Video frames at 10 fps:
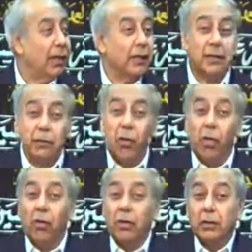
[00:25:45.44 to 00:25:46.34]
the
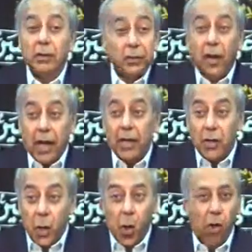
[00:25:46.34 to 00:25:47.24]
more you are
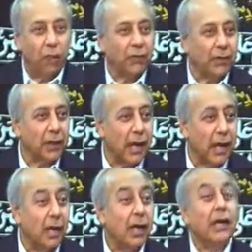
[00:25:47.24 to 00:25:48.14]
in awe of
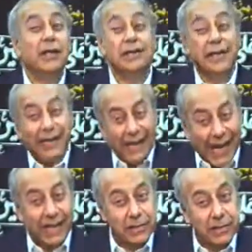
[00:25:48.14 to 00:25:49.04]
Allah, the
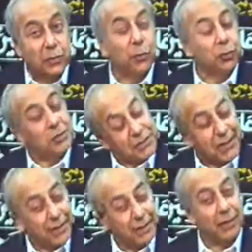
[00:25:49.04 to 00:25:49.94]
less you would
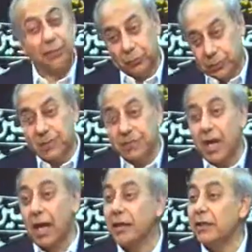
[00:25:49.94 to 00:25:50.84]
sin. These
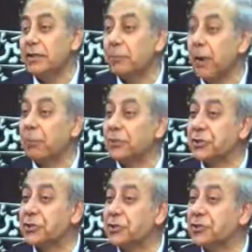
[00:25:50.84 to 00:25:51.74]
are easy
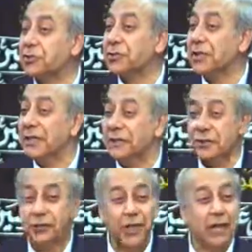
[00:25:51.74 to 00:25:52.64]
propositions to,
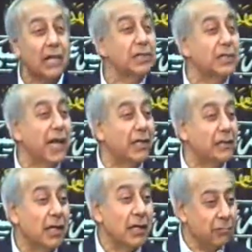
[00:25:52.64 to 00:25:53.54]
to
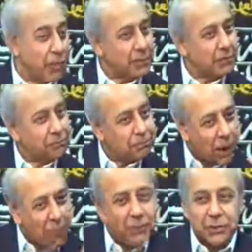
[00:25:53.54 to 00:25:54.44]
enunciate, but
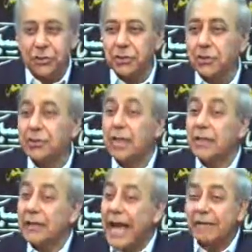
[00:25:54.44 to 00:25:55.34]
propositions
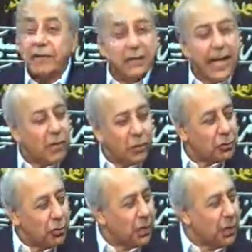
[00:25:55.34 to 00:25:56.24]
that they're
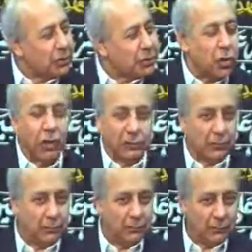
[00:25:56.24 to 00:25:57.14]
not only taught
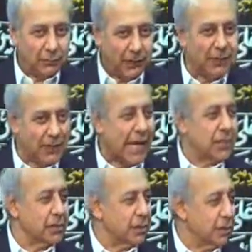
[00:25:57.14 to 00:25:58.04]
in
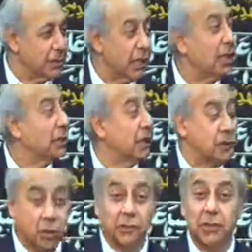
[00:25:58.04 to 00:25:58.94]
sentences,
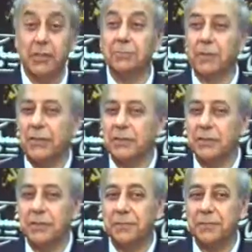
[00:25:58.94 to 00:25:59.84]
they taught them in
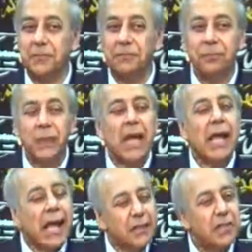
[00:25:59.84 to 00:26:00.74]
practice.
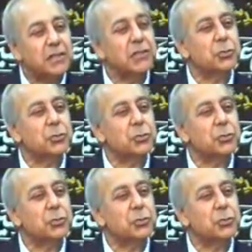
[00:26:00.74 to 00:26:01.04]
And this is